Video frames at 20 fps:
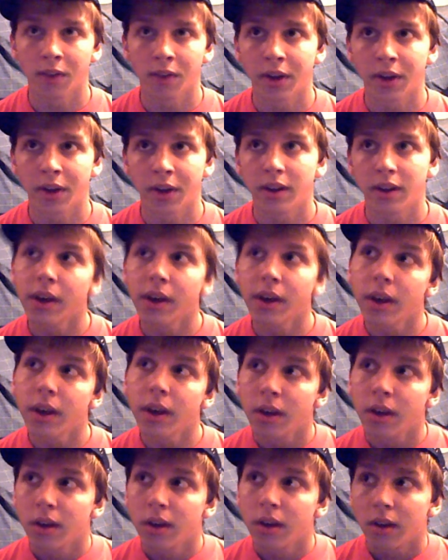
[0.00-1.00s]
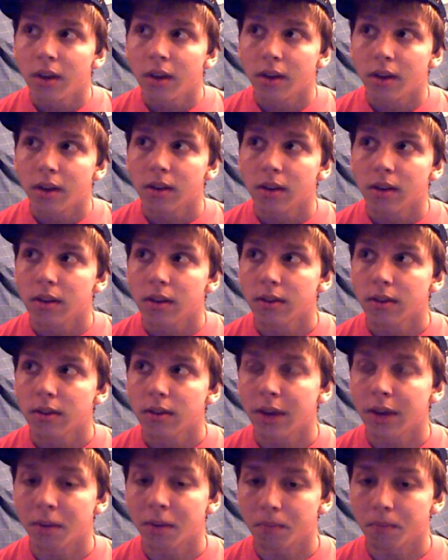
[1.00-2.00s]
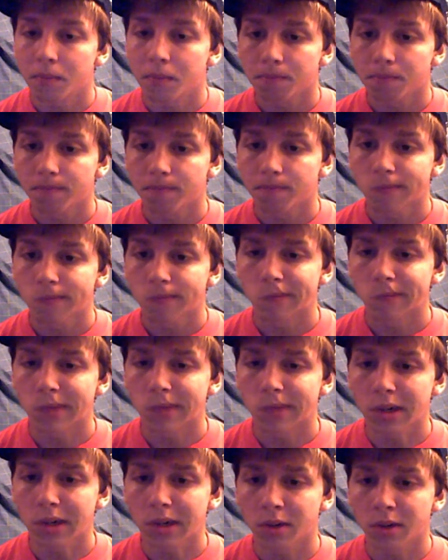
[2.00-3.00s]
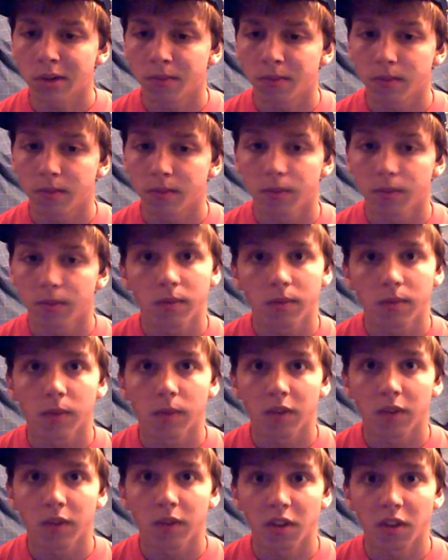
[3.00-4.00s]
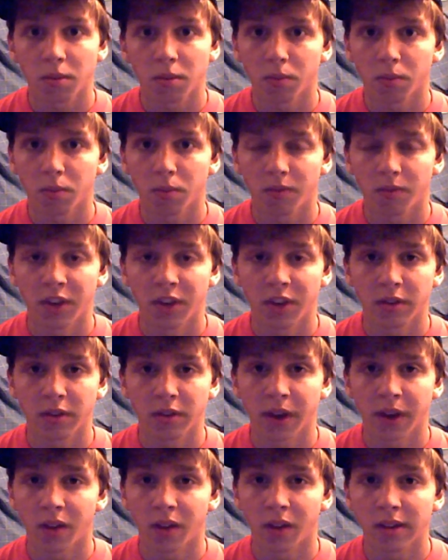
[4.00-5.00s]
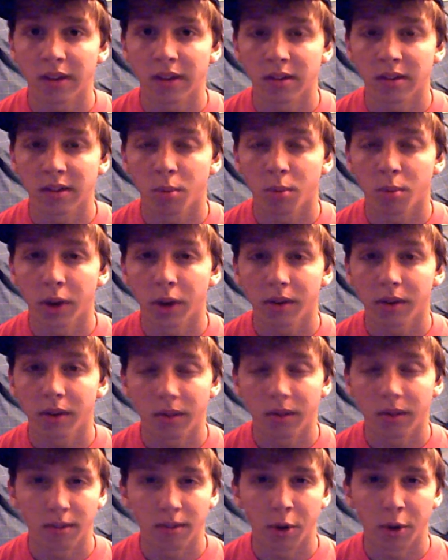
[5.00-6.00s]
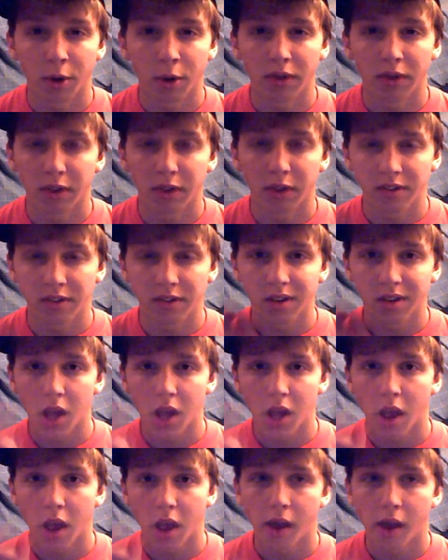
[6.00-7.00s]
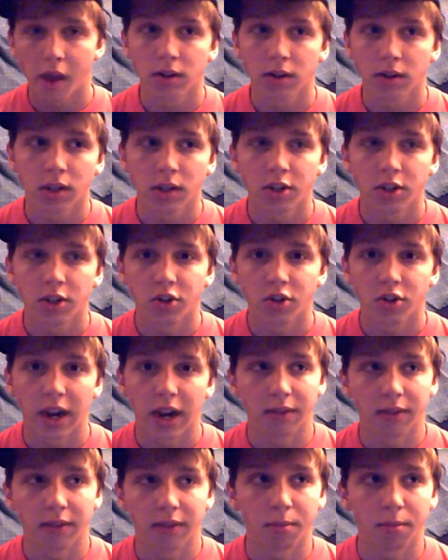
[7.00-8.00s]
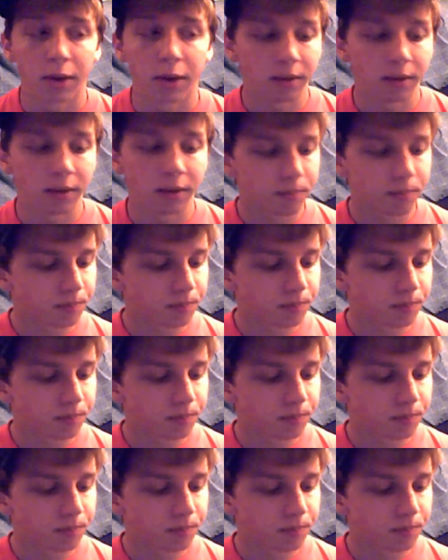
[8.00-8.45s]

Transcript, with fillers: it that. So yeah, I don't know. This video's kind of lost its point, its motive, its drive, but